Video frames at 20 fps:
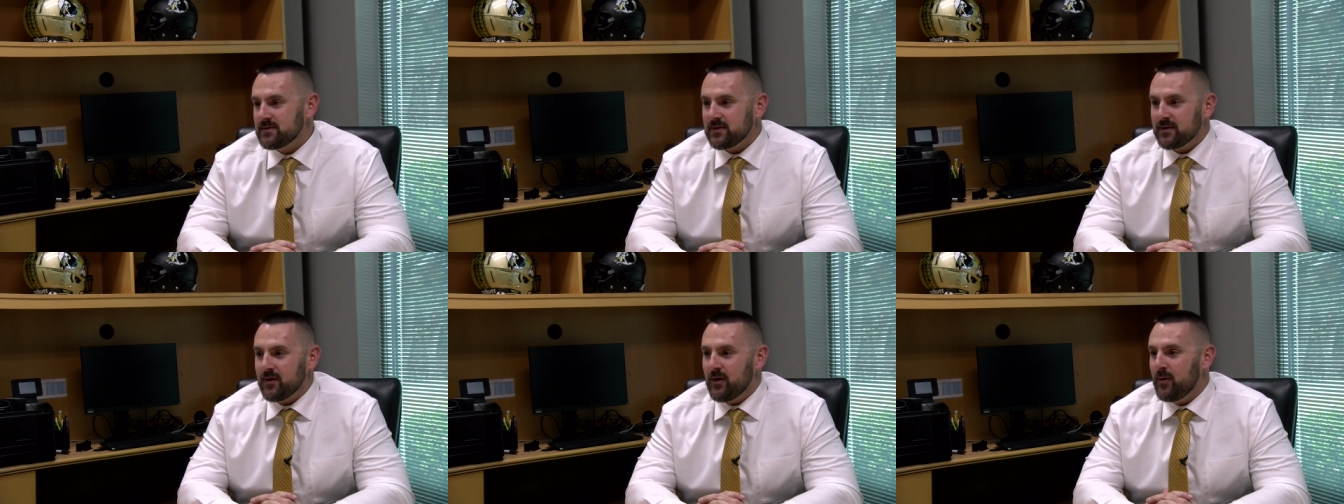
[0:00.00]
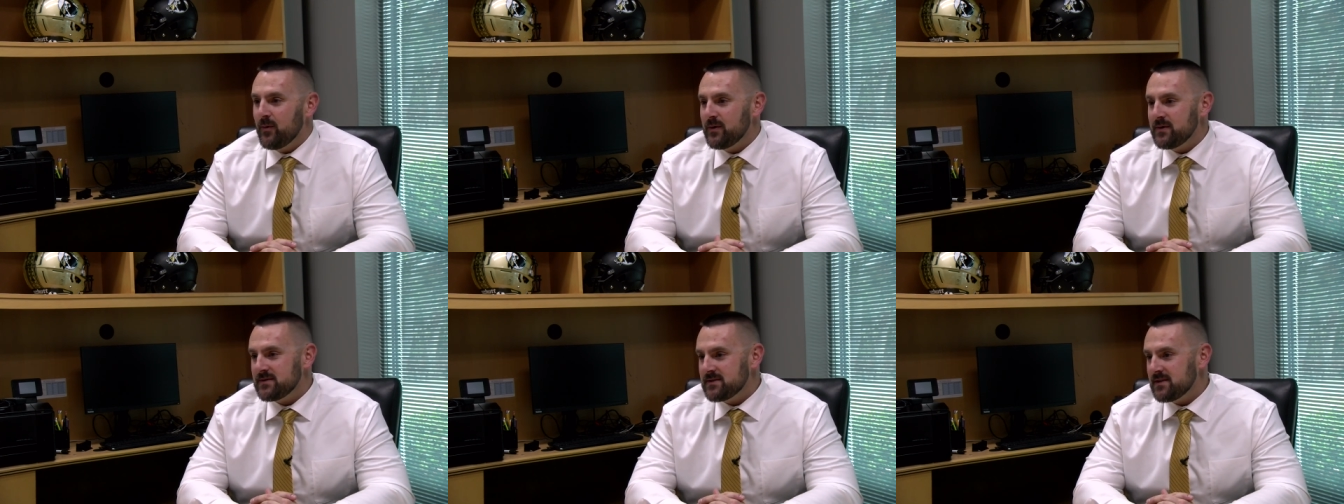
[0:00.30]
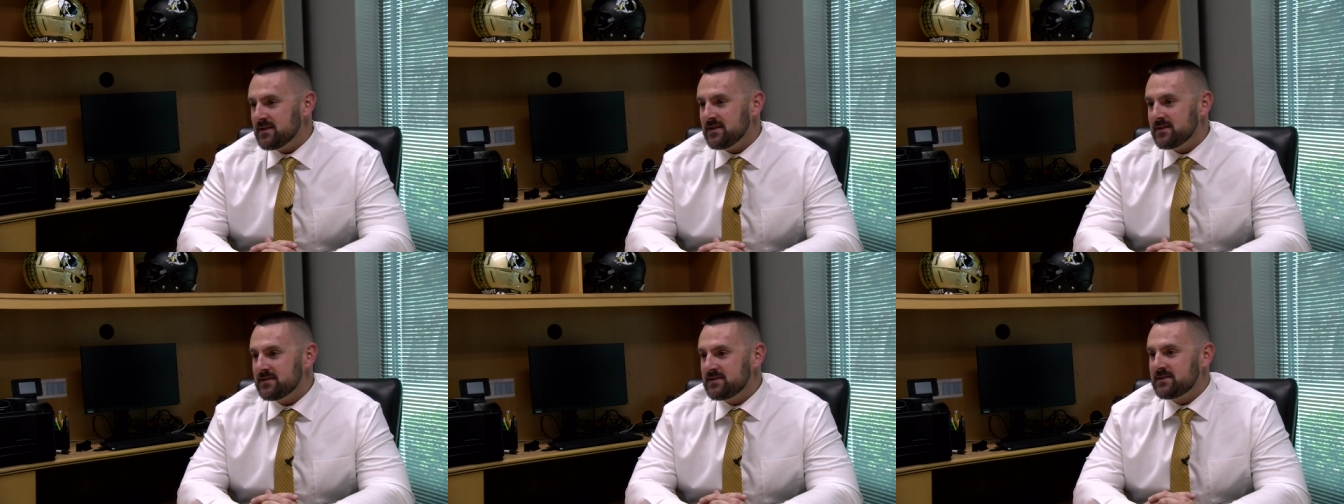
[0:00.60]
There always
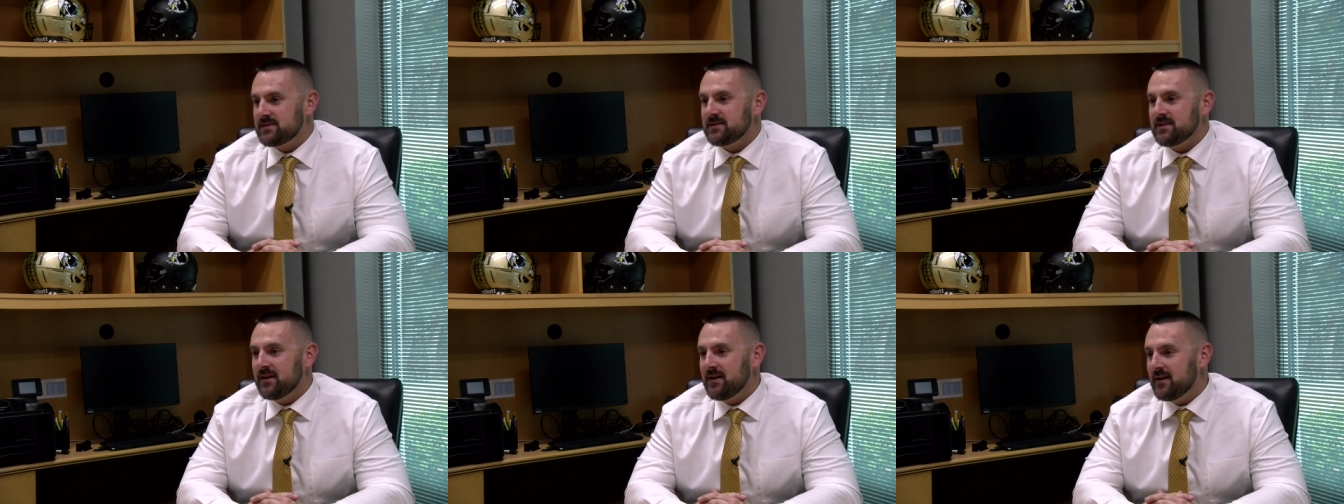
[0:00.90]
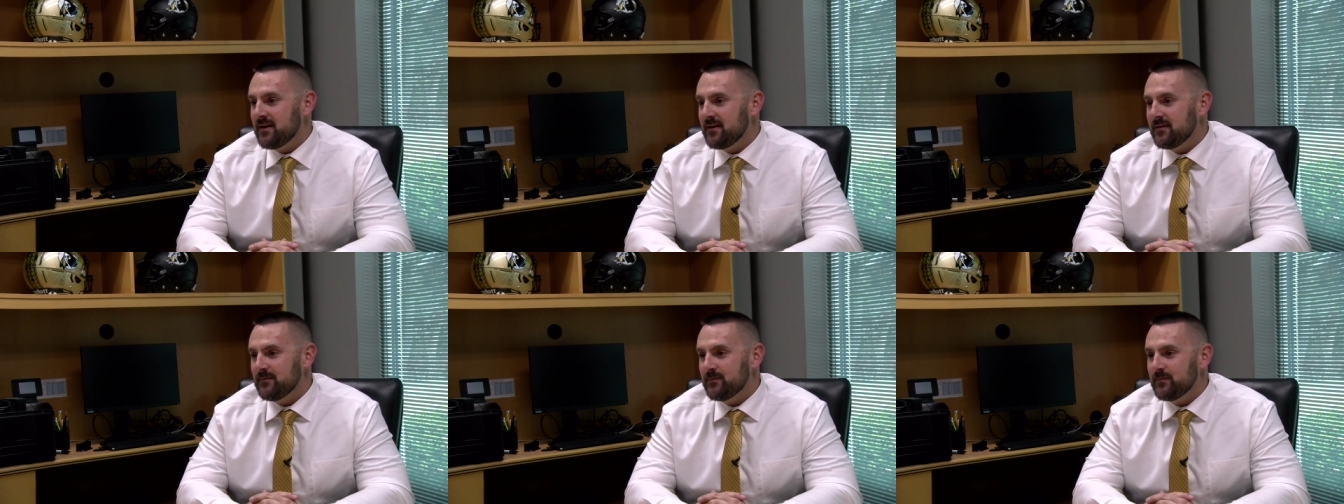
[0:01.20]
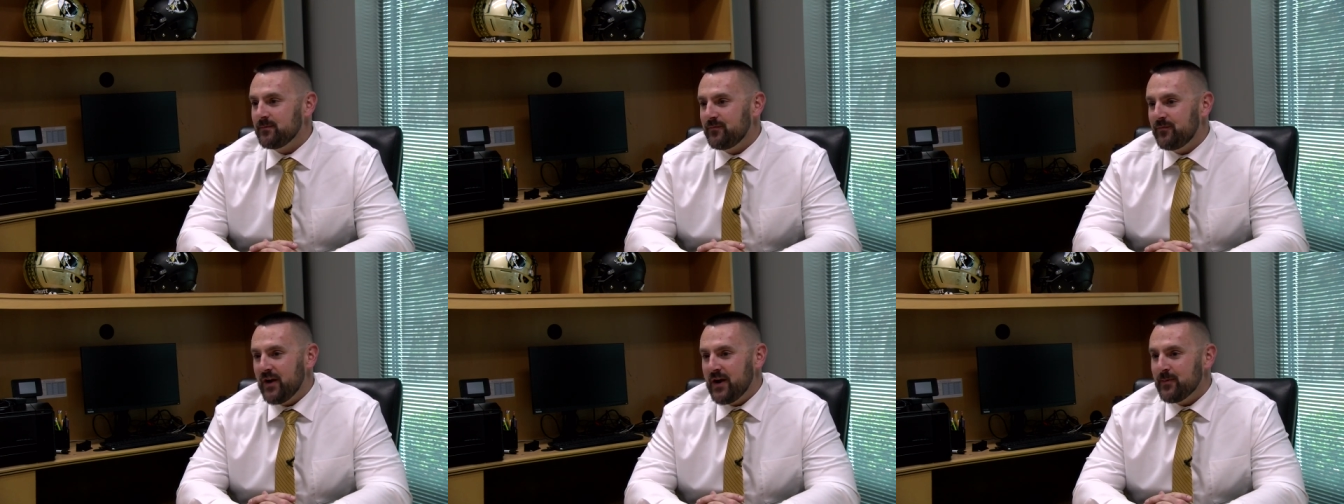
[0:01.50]
is.
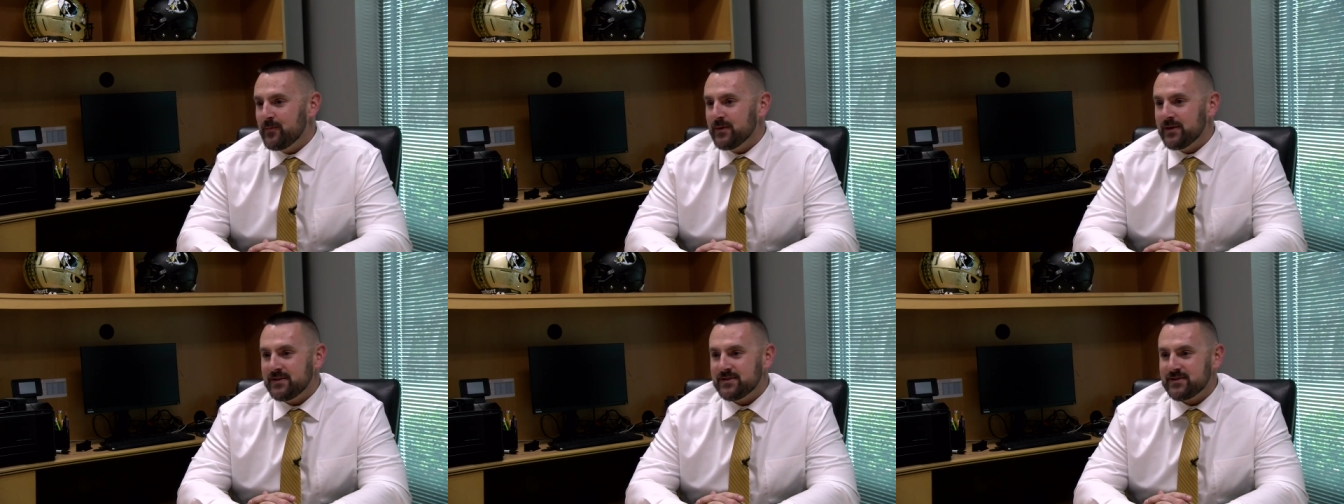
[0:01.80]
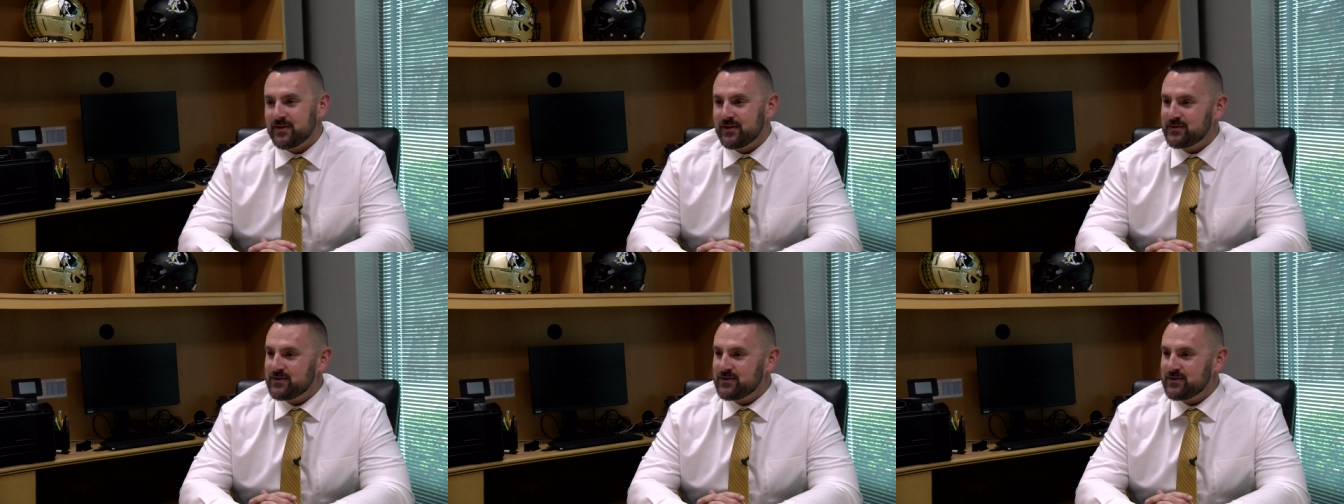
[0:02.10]
Um, families are